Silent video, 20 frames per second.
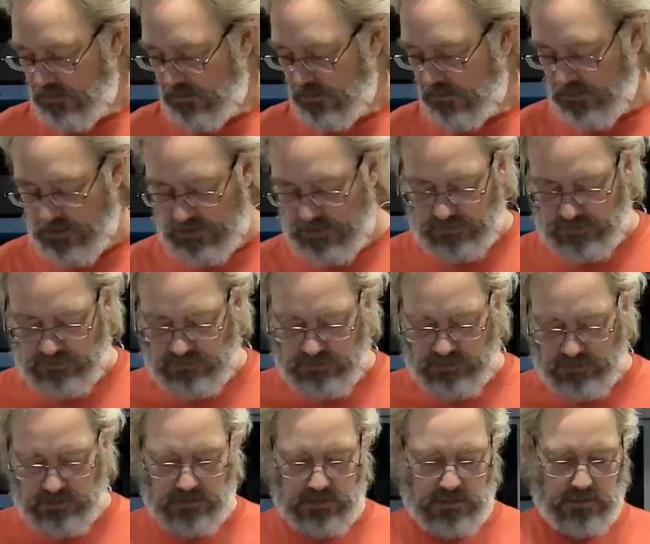Sausage,
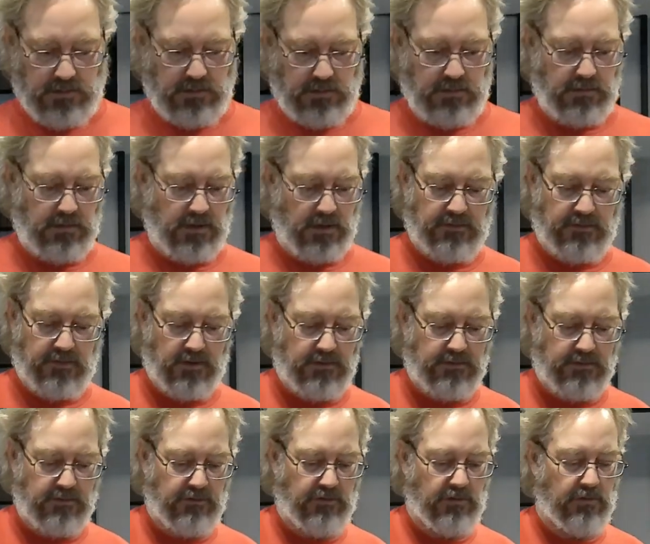not
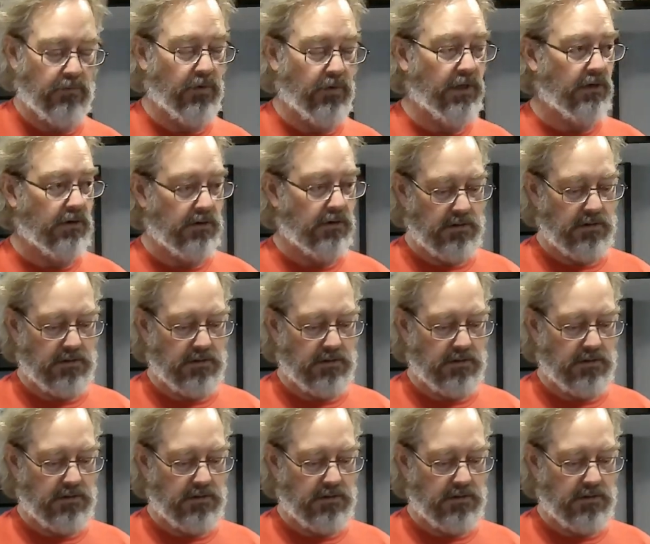sausage, wiener.